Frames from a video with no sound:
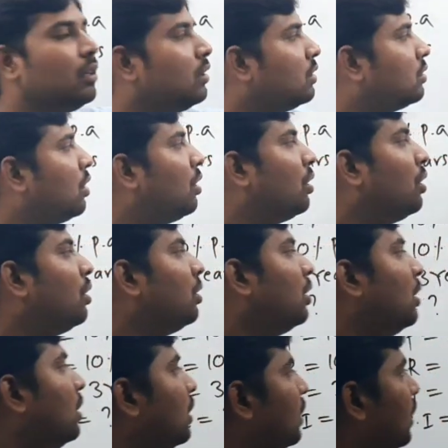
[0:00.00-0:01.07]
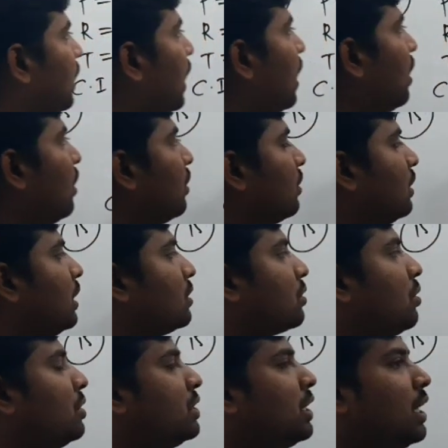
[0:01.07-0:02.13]
So here these
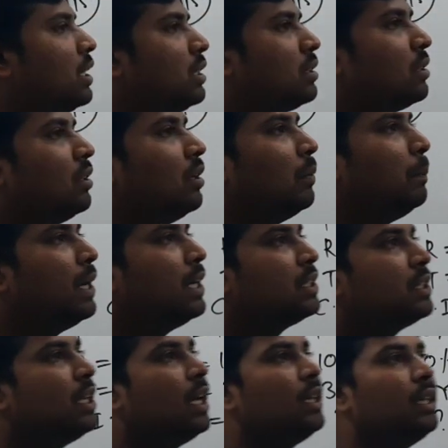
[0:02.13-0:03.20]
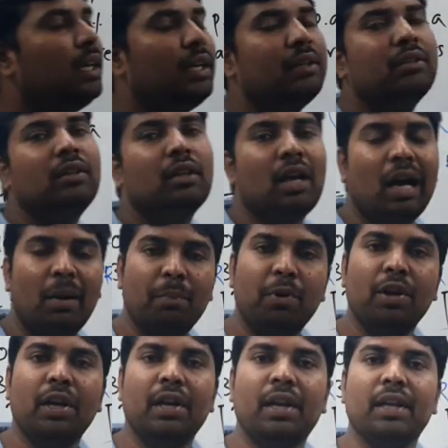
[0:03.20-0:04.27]
questions based on the
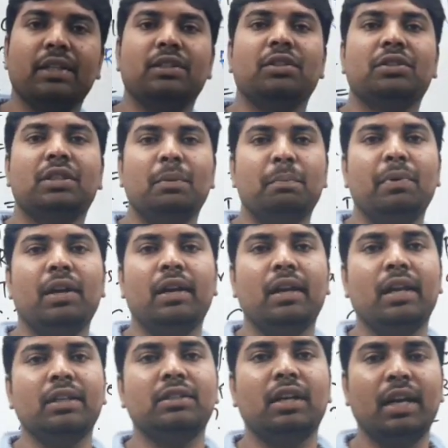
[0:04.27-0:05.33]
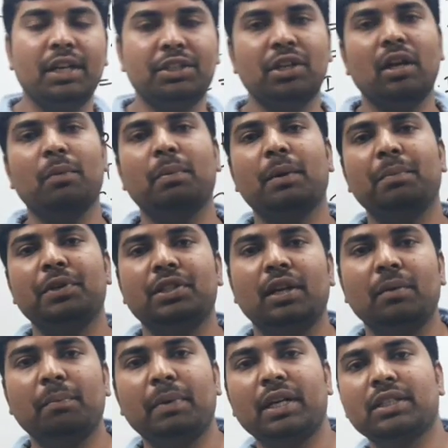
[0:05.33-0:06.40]
compound interest to simple interest, ratio and
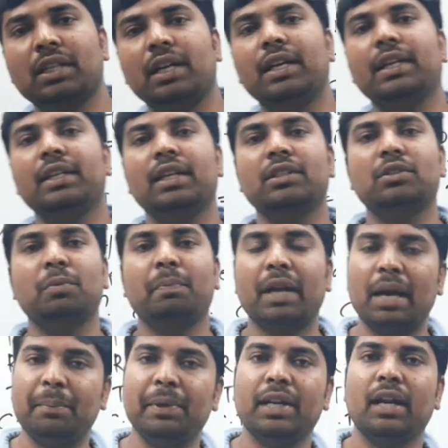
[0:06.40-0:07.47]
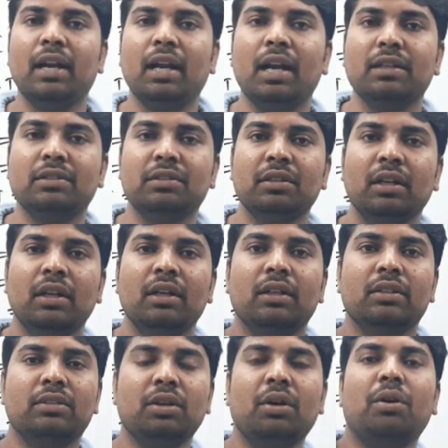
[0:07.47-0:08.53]
proportion, percentages to profit and loss.
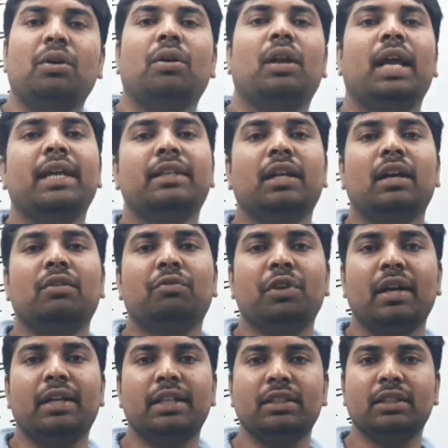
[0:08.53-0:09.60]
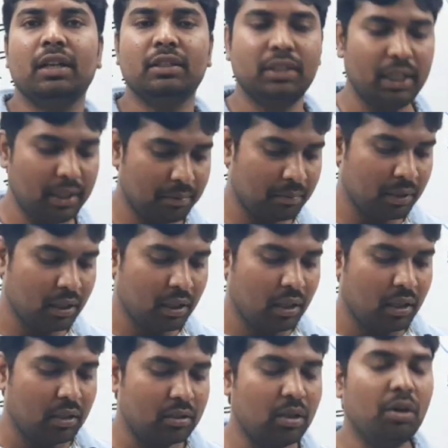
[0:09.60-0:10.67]
So like that we are discussing.
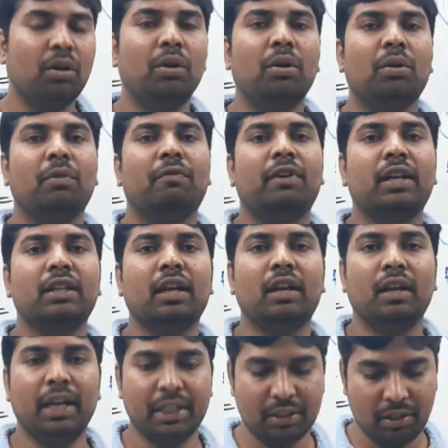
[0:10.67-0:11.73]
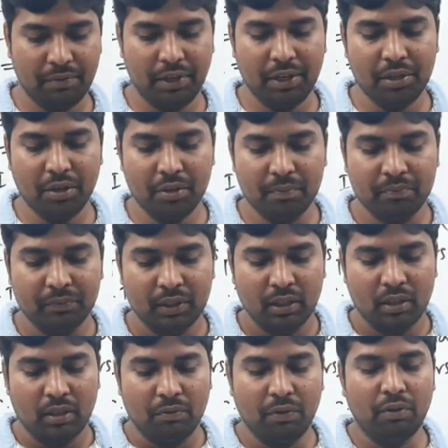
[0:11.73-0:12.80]
So further next video
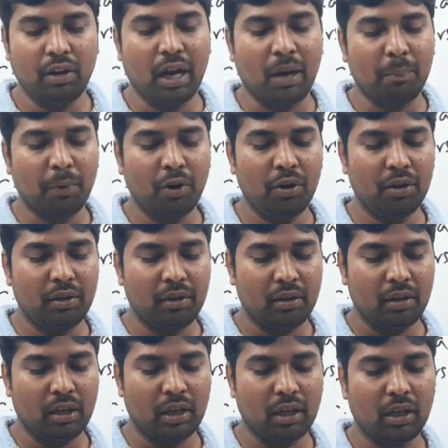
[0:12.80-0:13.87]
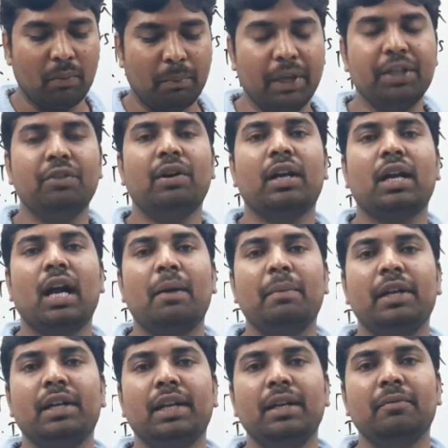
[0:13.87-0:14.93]
we will upload by your
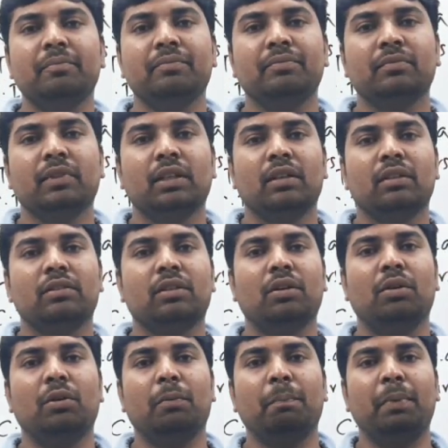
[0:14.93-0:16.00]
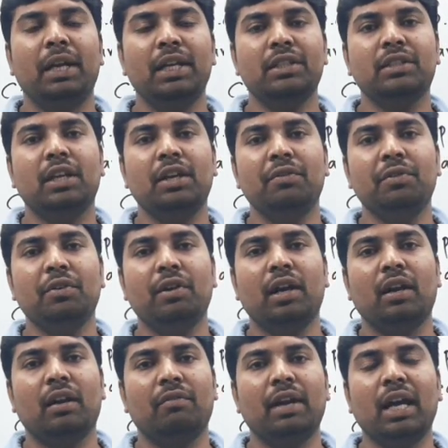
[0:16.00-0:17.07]
commenting. So please give
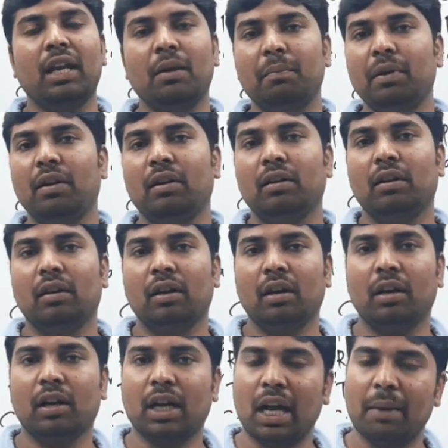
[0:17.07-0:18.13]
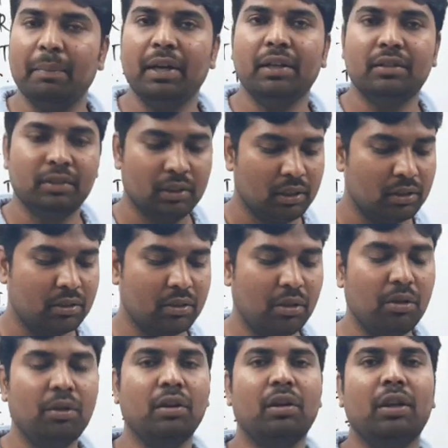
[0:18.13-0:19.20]
your valuable comment.
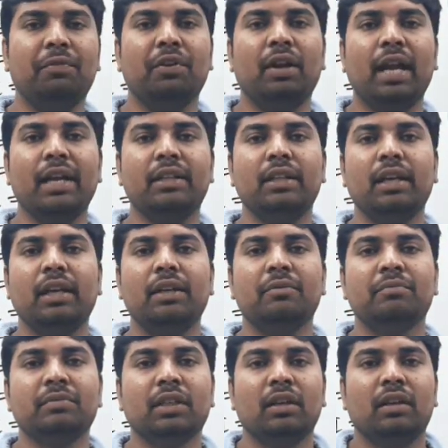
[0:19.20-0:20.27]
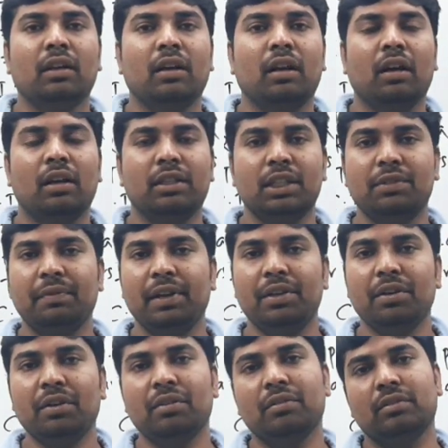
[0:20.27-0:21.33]
So if you like the this
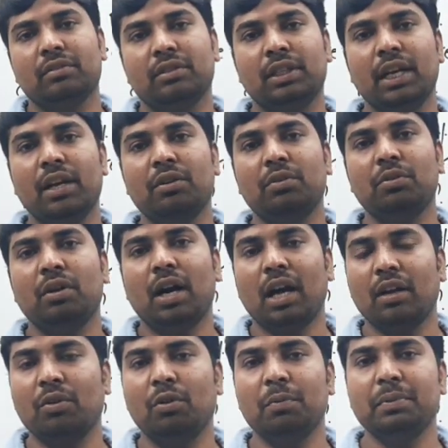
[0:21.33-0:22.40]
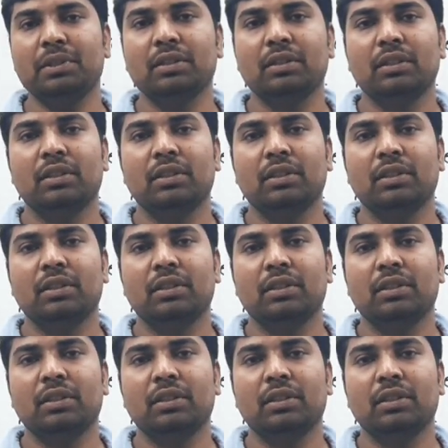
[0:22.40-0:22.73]
video, share to all groups.